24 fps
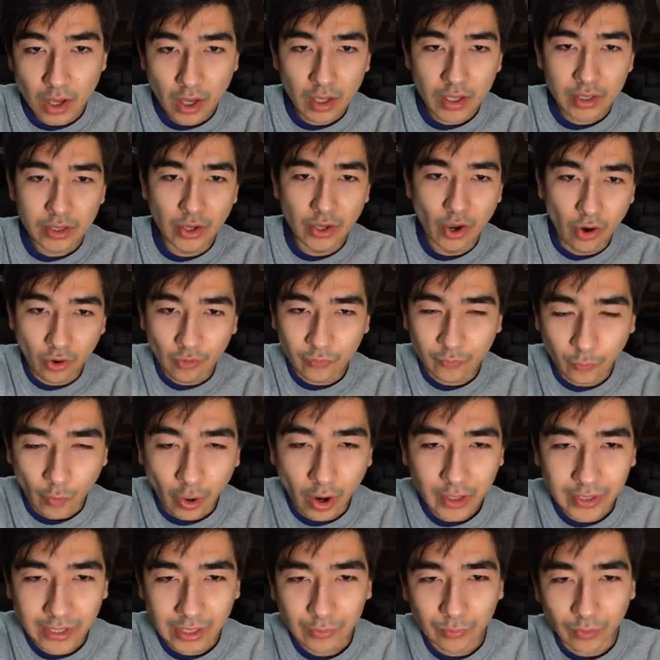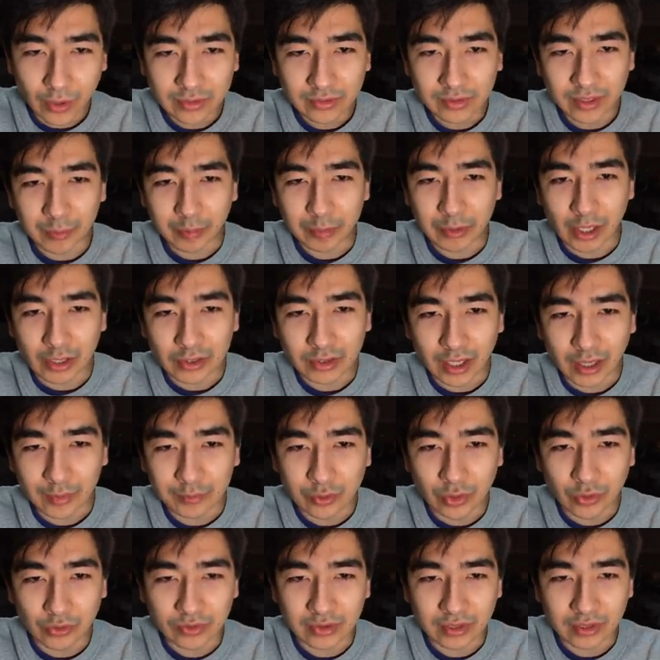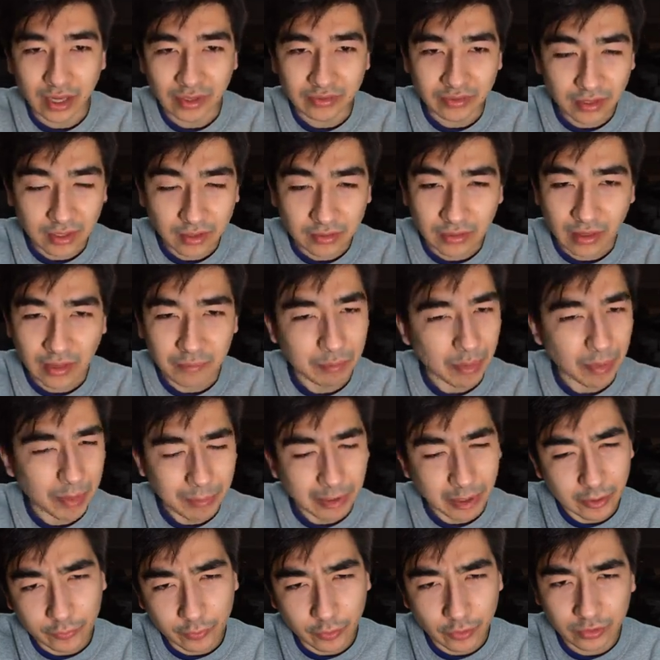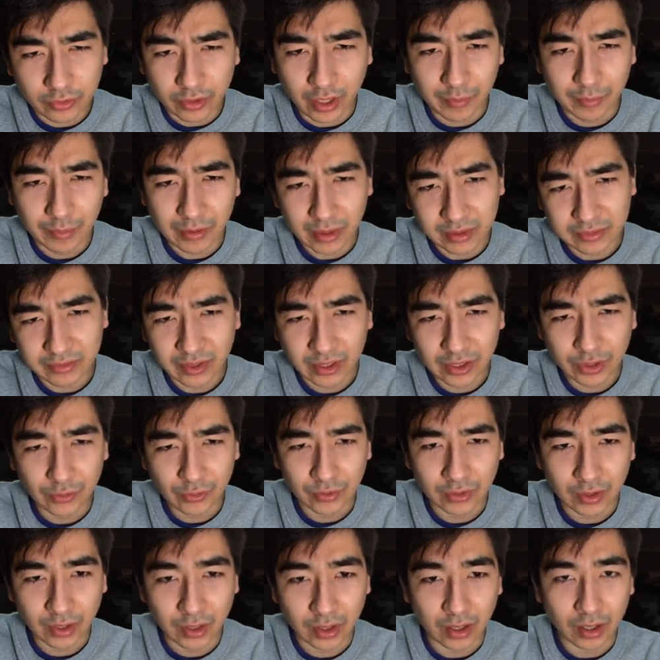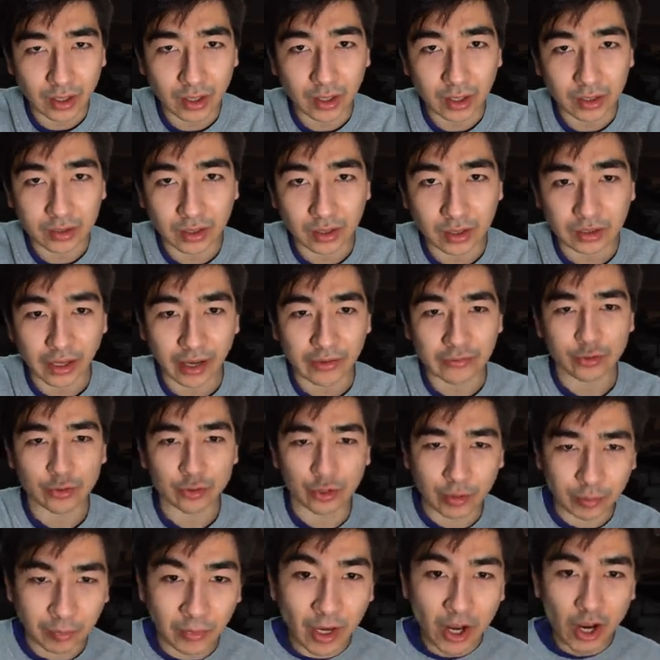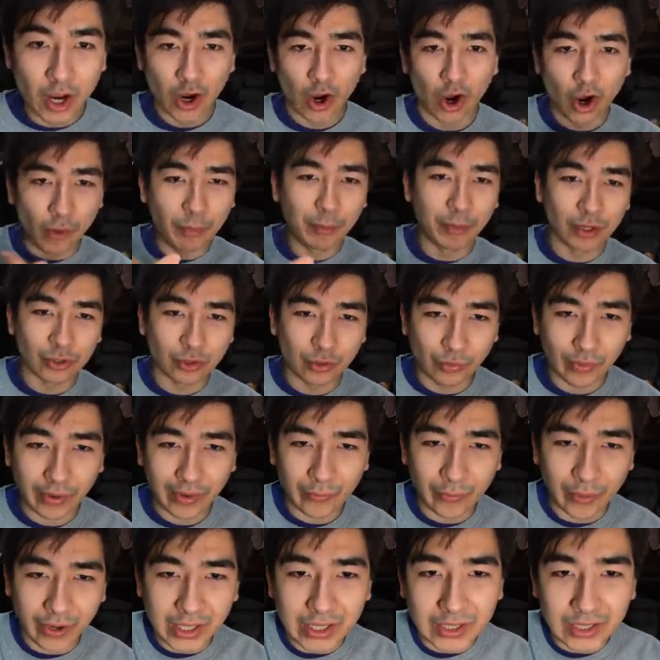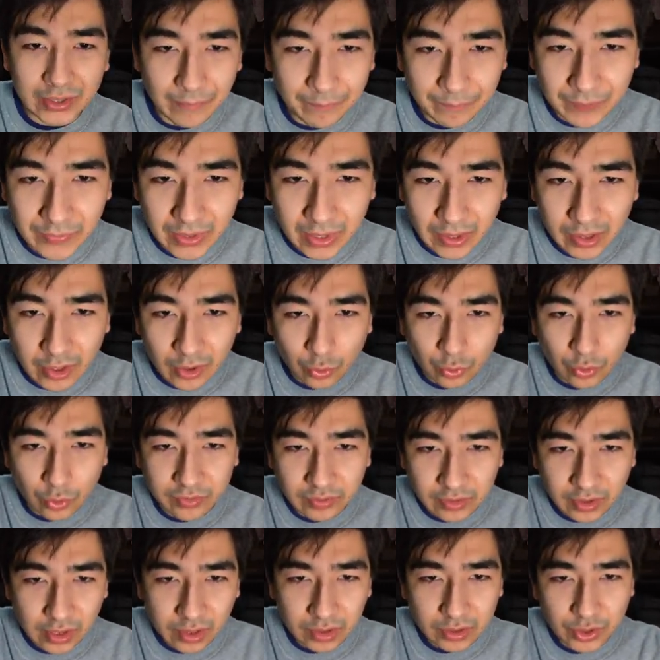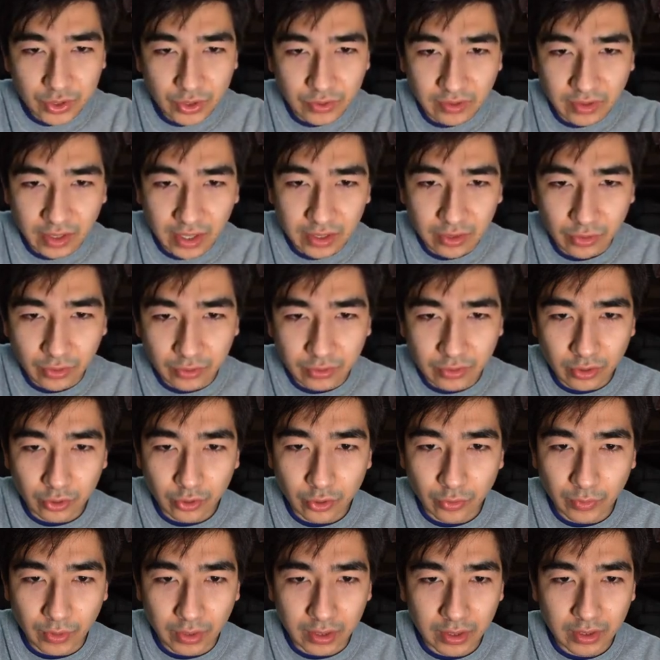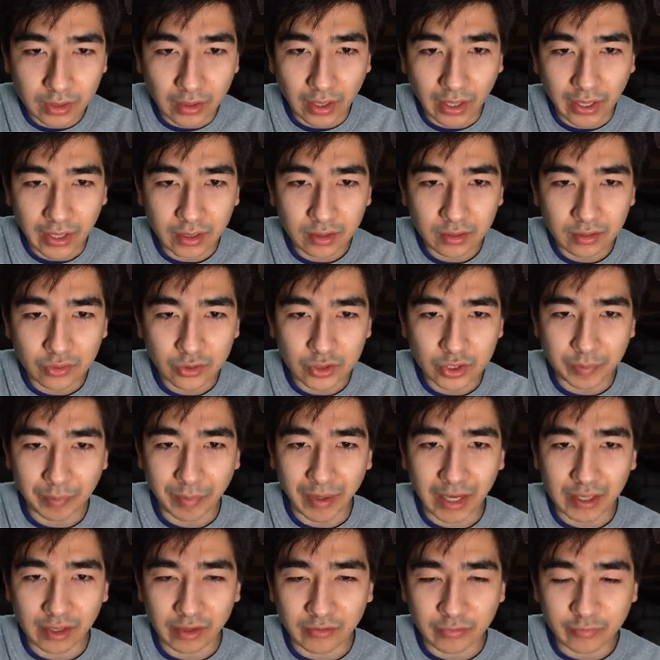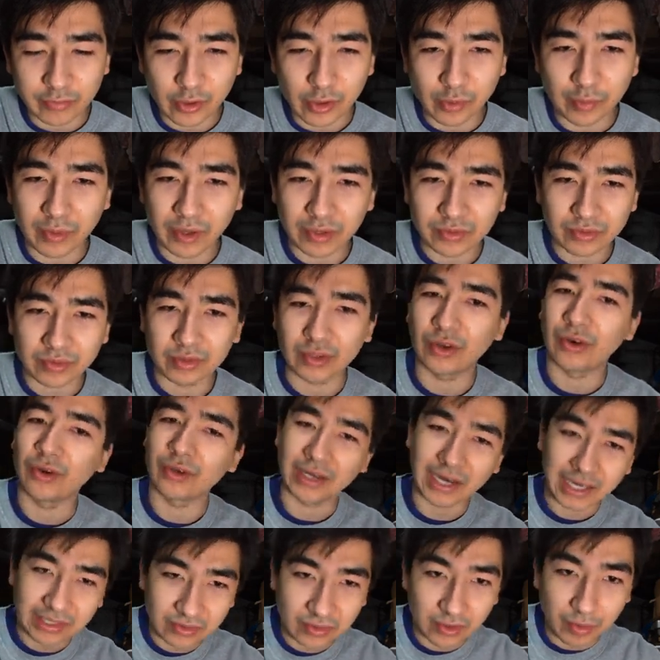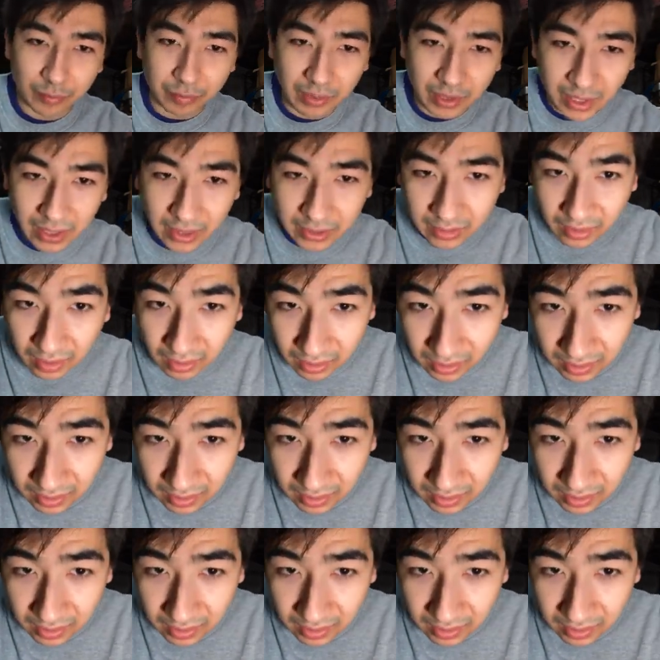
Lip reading: Yo, Foggy, what's up? Long time no see. I think it might be the first time I see you in the live stream. Hope you're doing well. Christine, just stay there until you're ready to head to Japan in a few months. Yo, that's the plan.